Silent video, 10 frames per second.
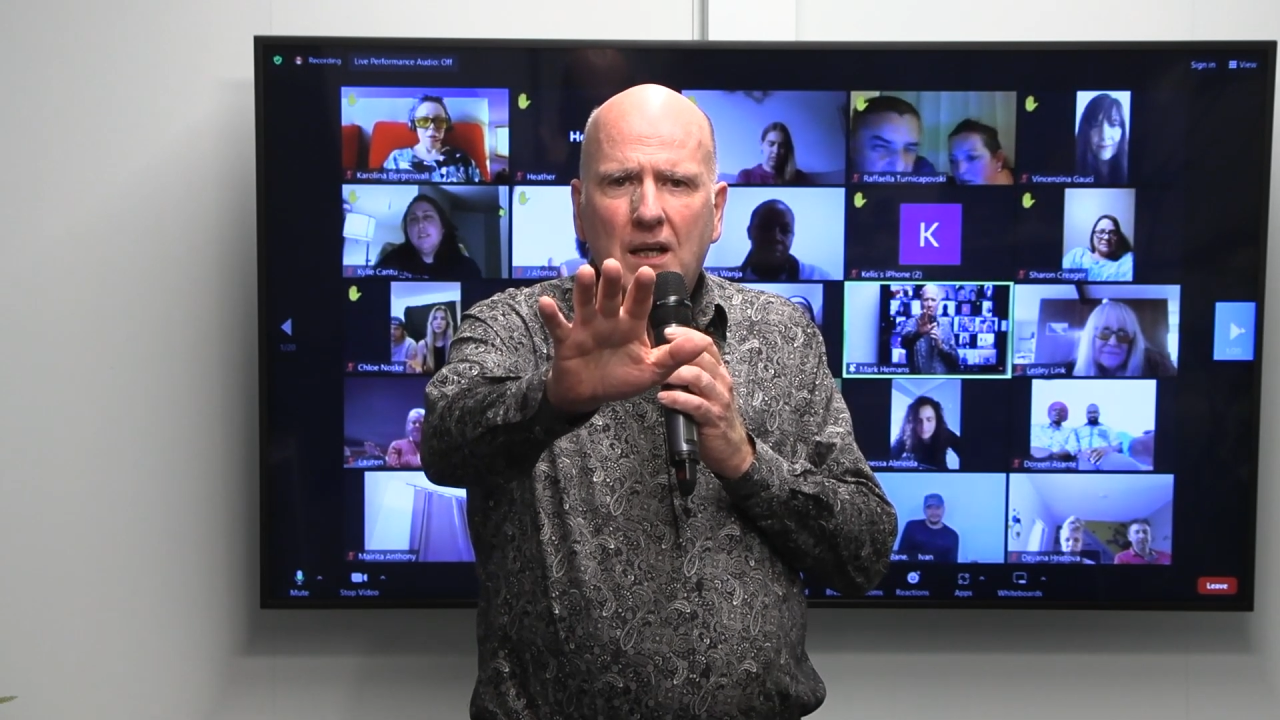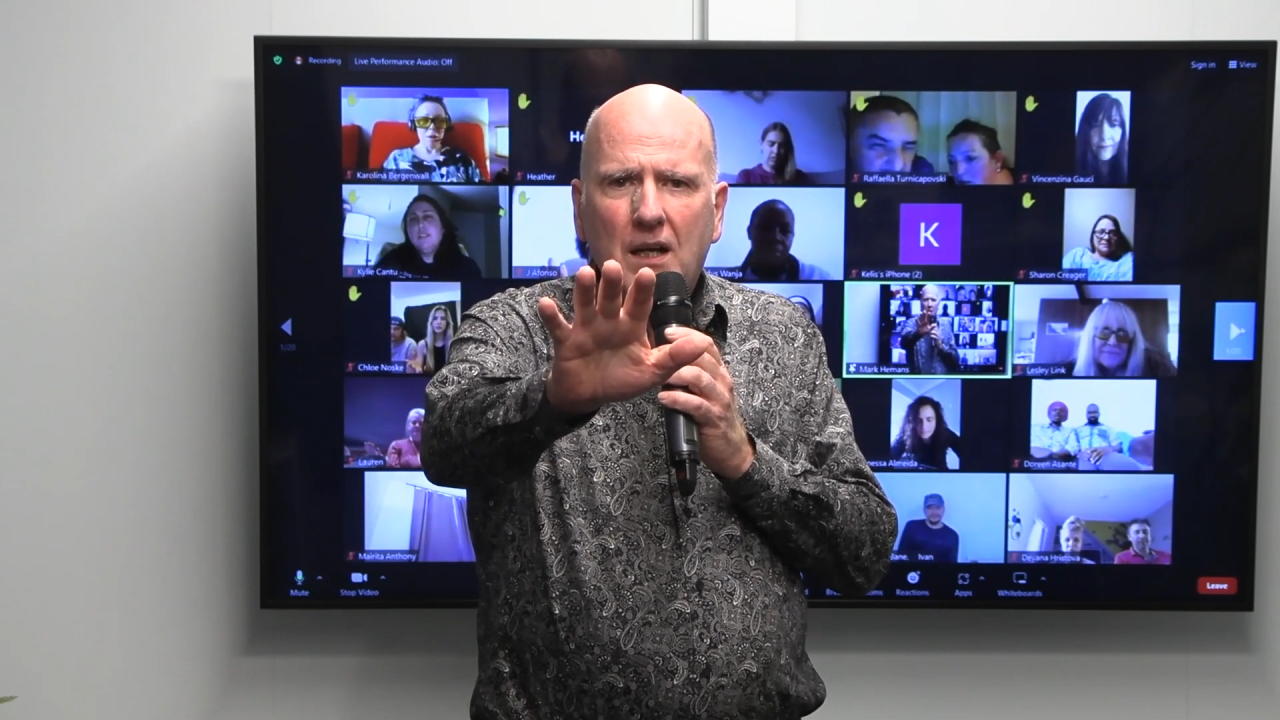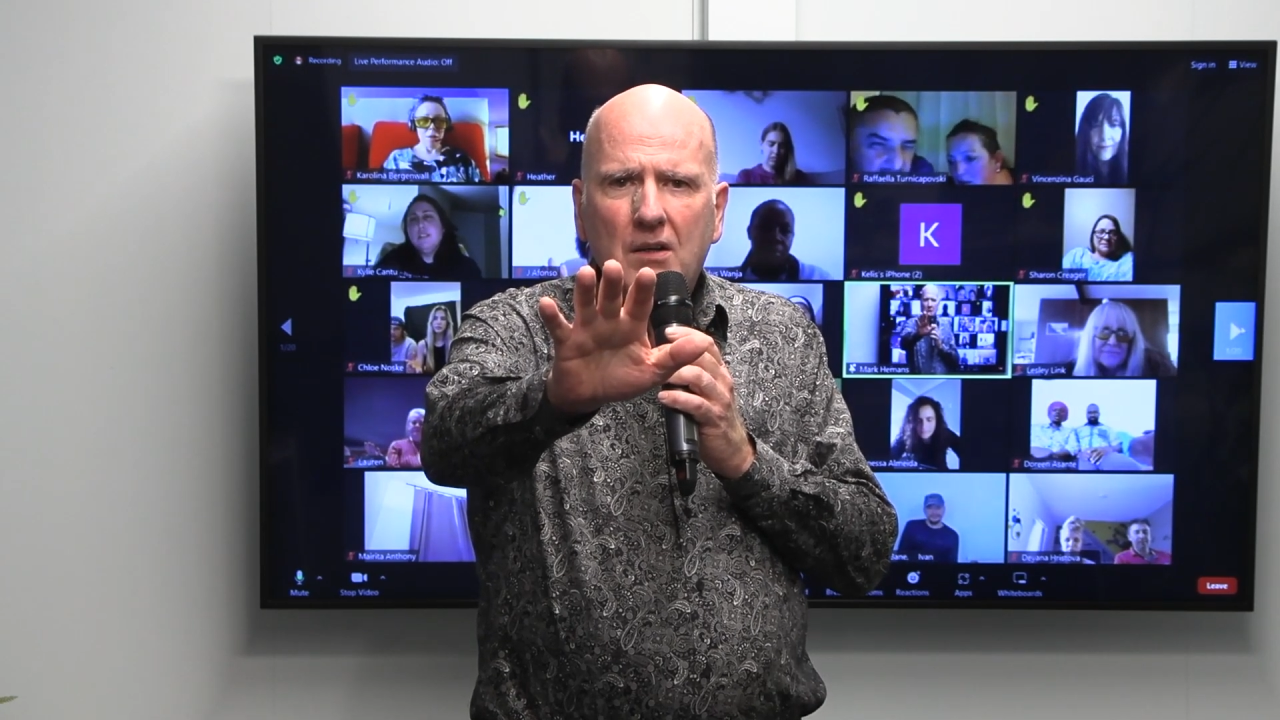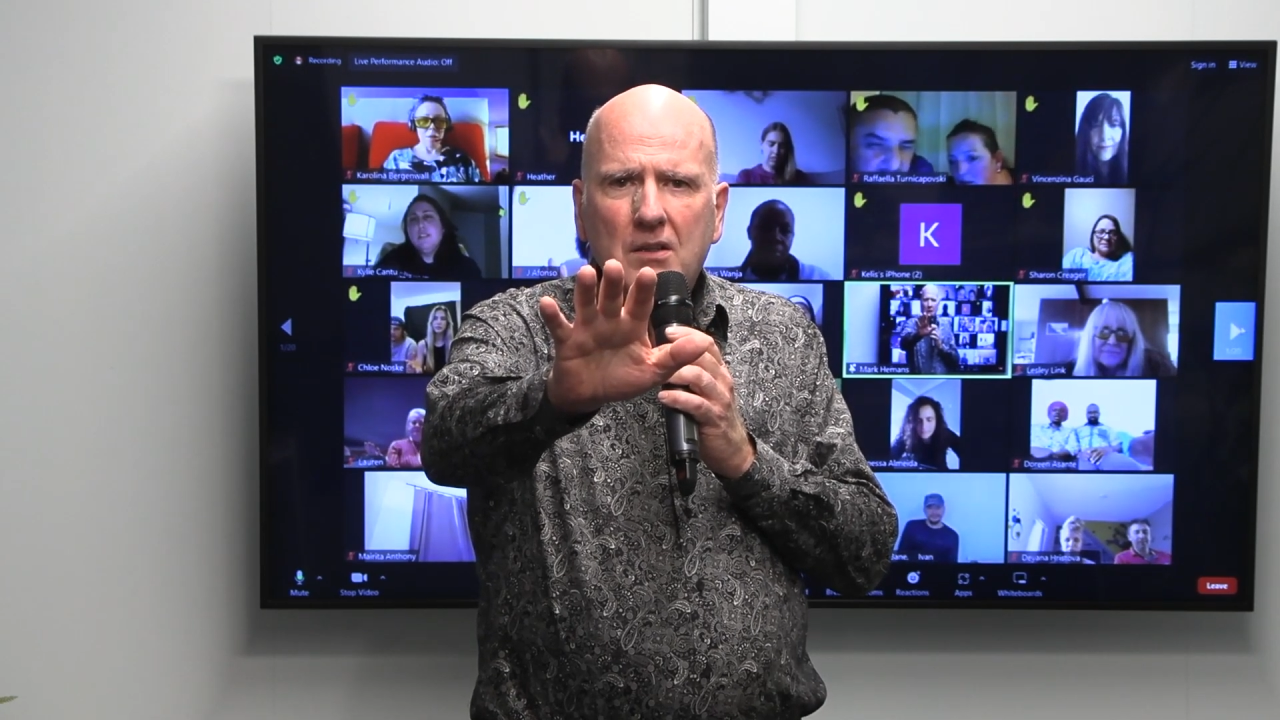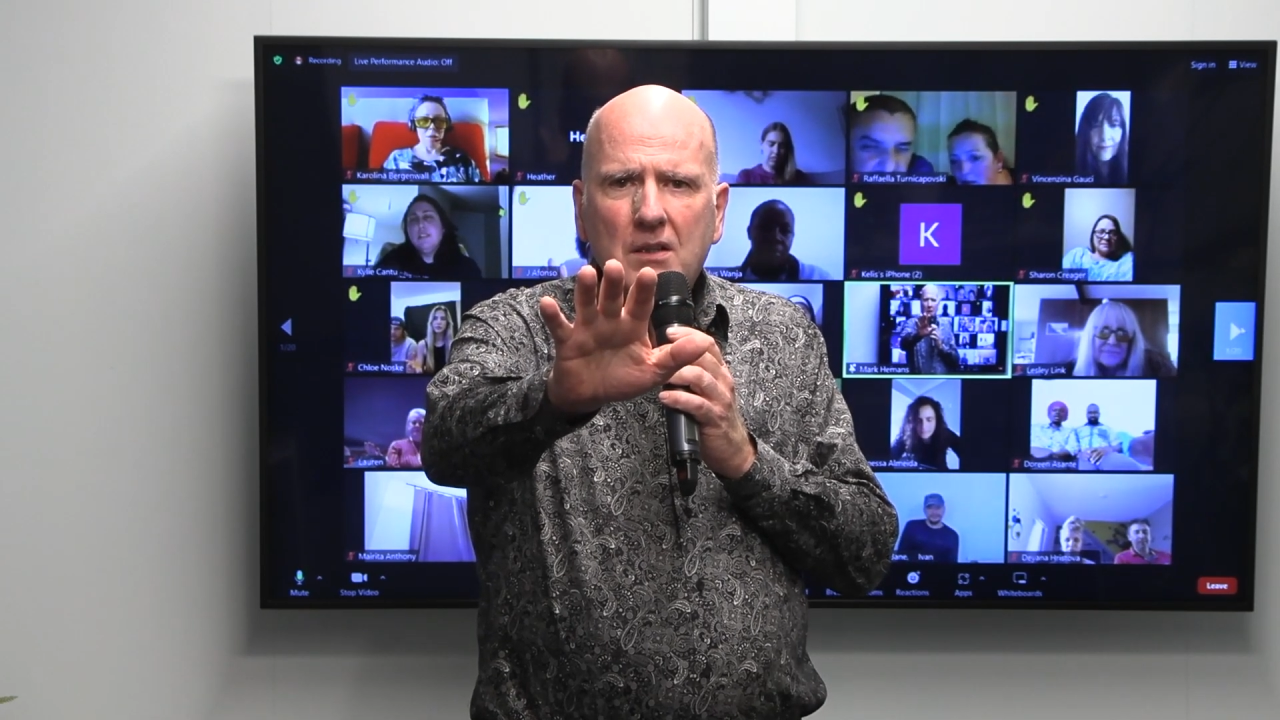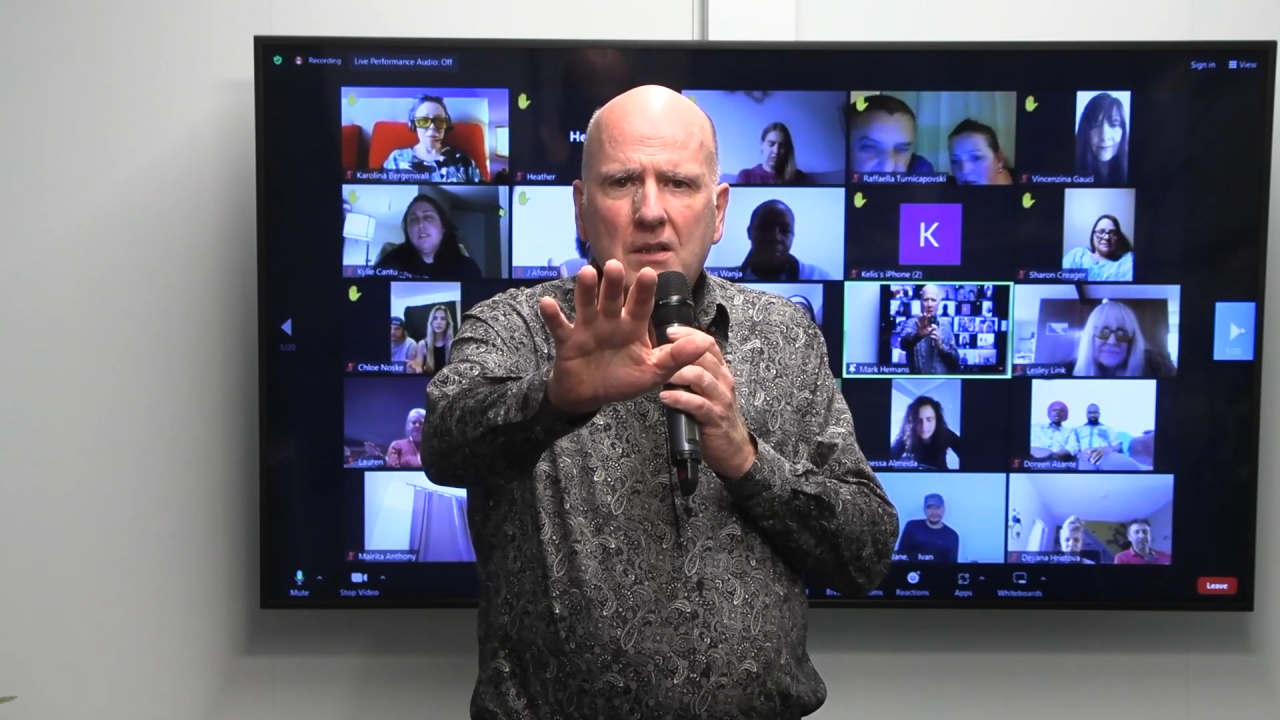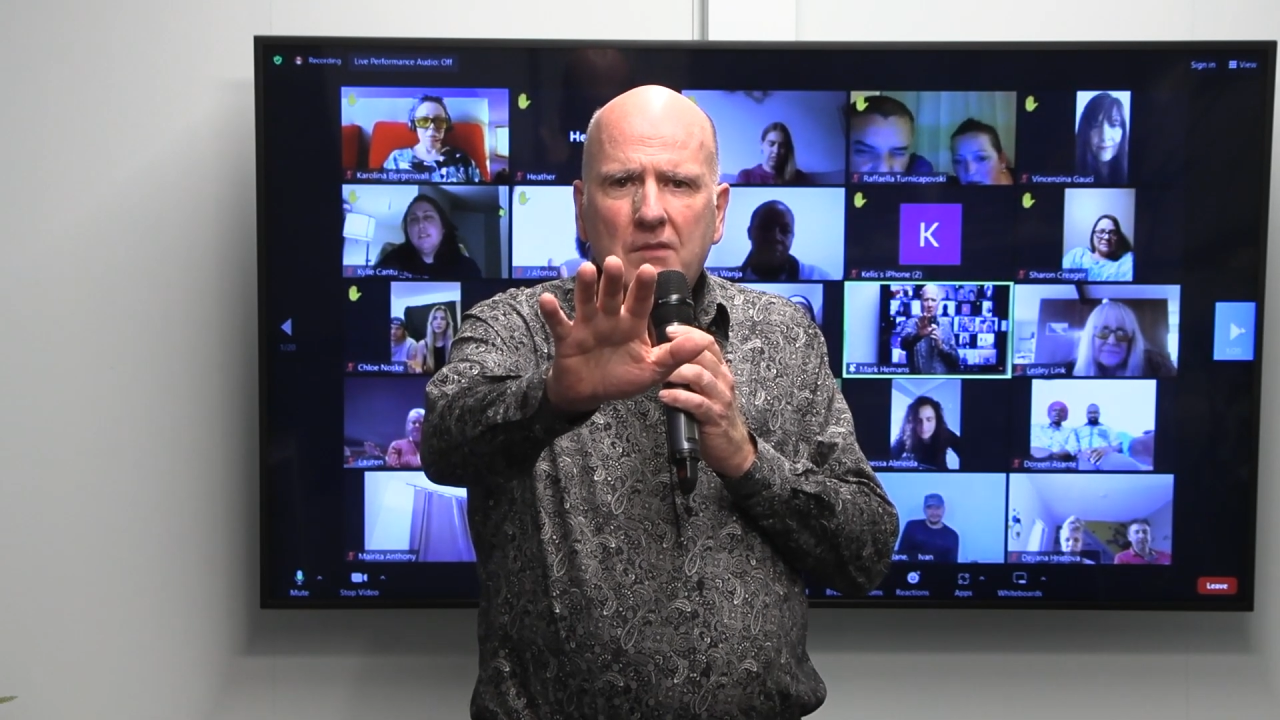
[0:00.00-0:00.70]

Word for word: now.